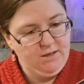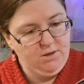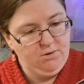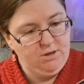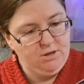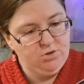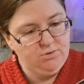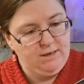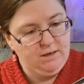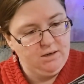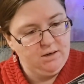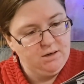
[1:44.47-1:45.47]
You're a
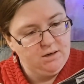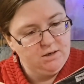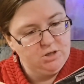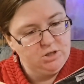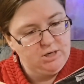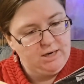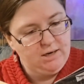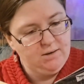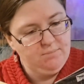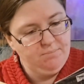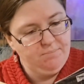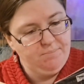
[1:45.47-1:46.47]
tracker, Jack
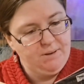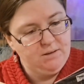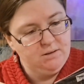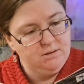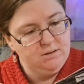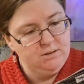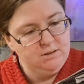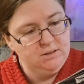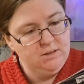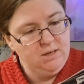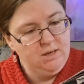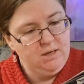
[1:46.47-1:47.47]
Buckles,
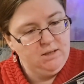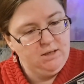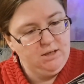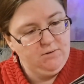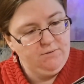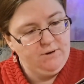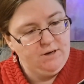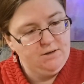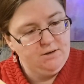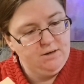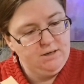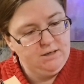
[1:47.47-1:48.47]
like your
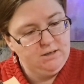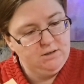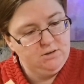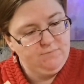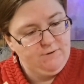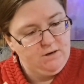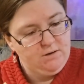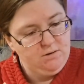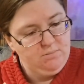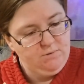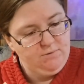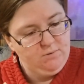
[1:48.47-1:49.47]
father and his father
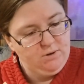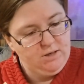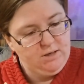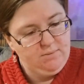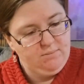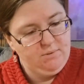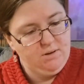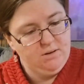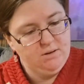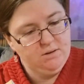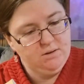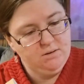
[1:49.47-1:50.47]
before him.
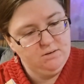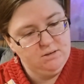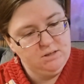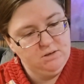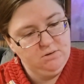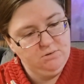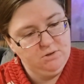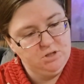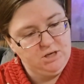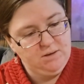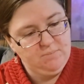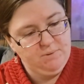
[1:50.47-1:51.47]
13-year-old
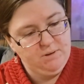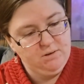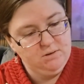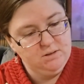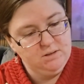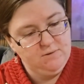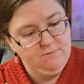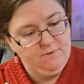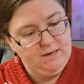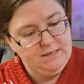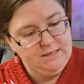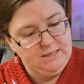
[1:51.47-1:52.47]
Jack Buckles can
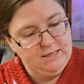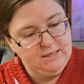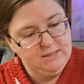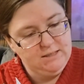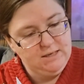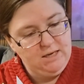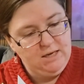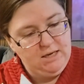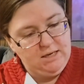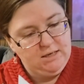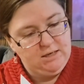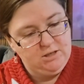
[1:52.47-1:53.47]
find things,
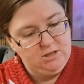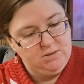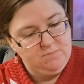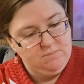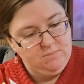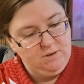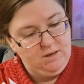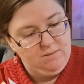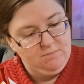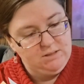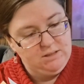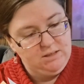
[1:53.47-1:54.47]
not just a
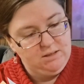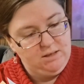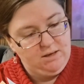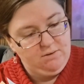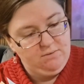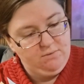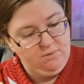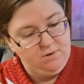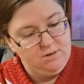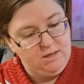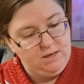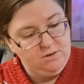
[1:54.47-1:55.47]
missing glove or
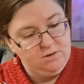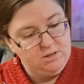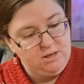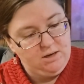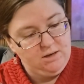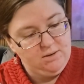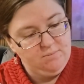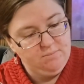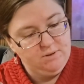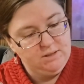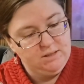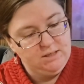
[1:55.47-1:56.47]
the other sock,
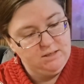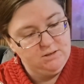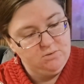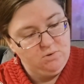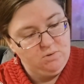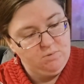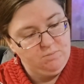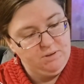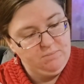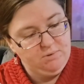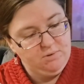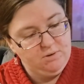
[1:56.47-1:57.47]
but things normal
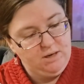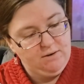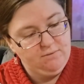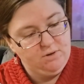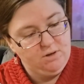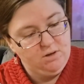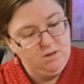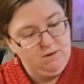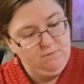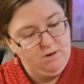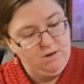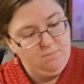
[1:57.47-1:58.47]
people have long
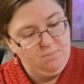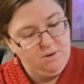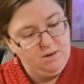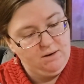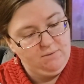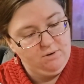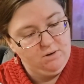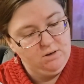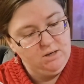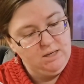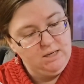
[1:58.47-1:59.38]
given up on ever